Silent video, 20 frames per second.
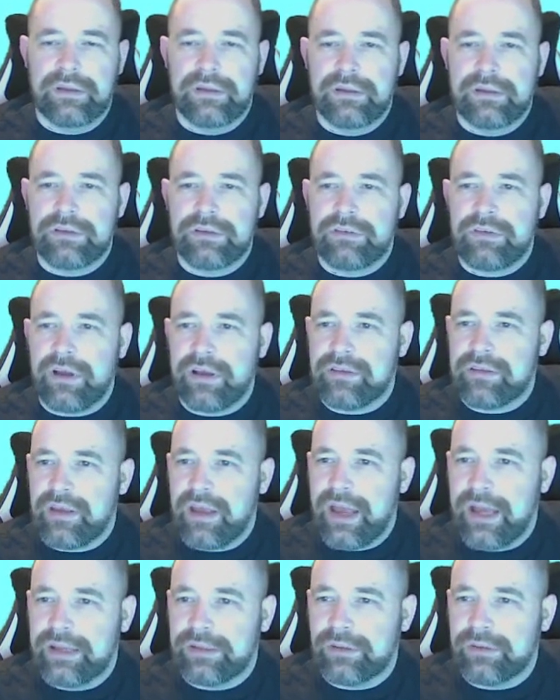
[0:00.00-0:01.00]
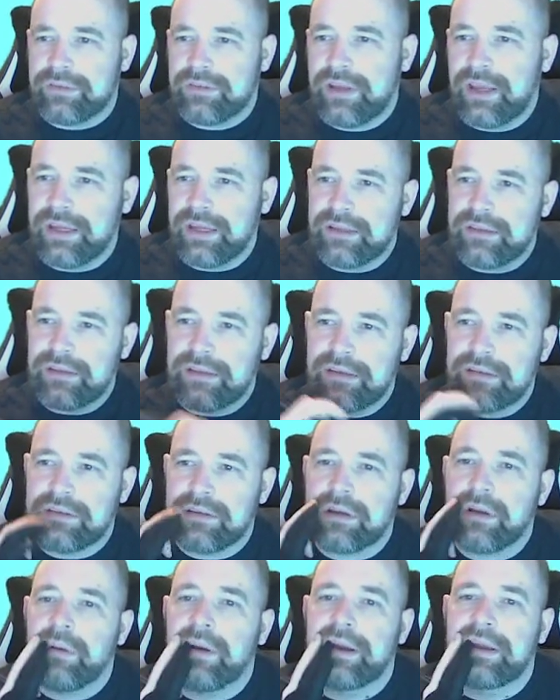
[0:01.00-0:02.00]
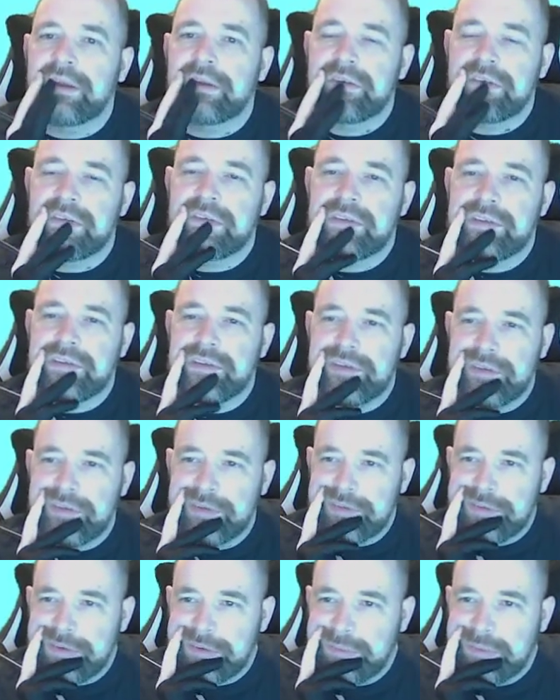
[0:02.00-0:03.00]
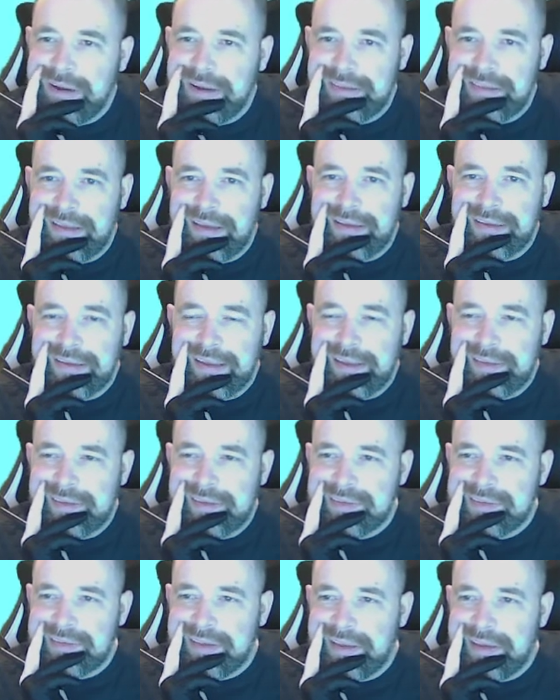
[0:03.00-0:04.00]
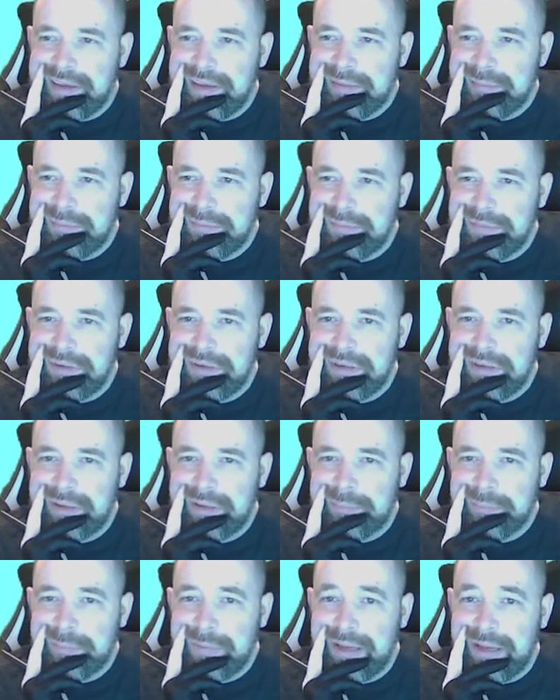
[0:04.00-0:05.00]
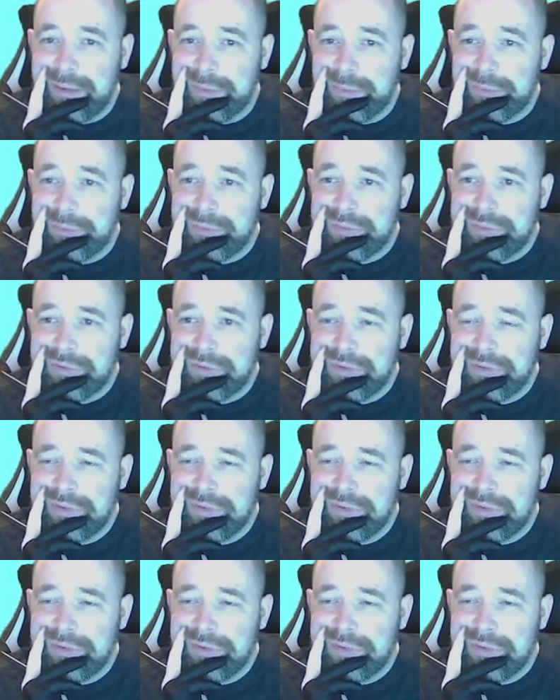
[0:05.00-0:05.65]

trying to add or take these equations in such a way that I get the same amount